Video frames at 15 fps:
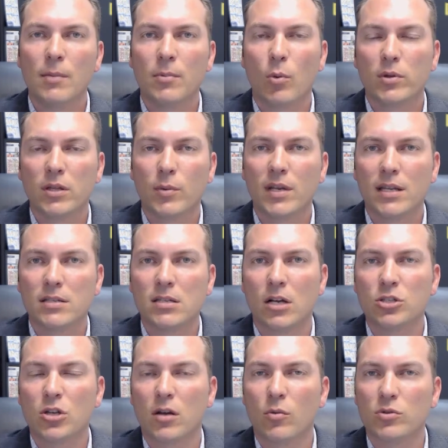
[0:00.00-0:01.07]
But one thing we didn't
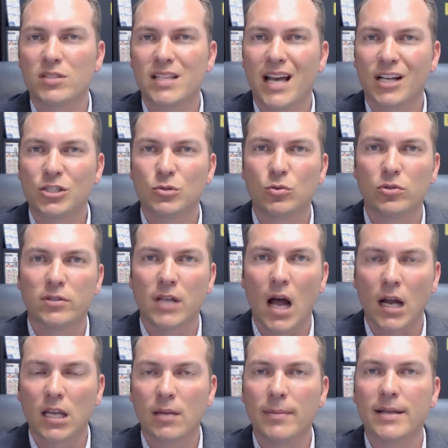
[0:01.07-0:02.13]
touch on was the actual
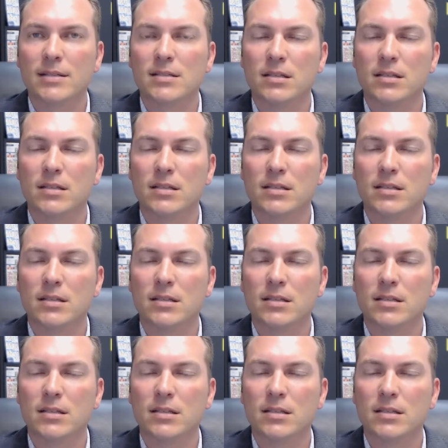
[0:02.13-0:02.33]
documents